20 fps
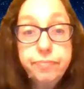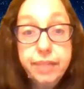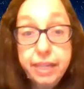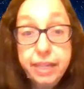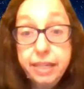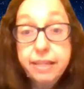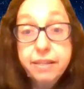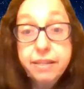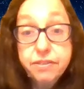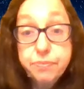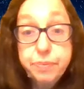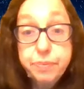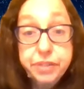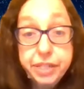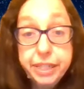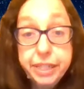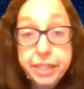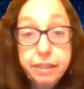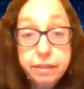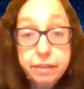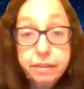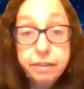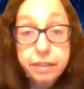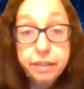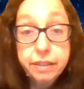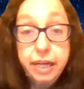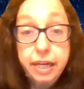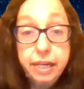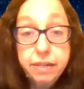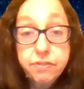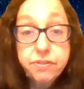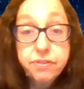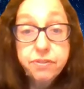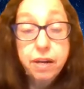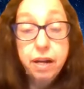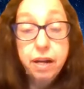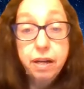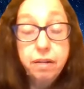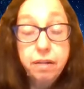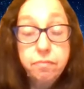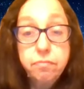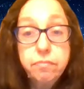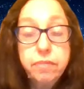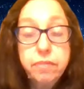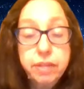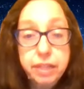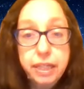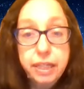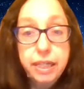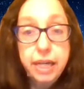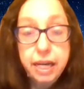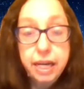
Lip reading: In this particular case, the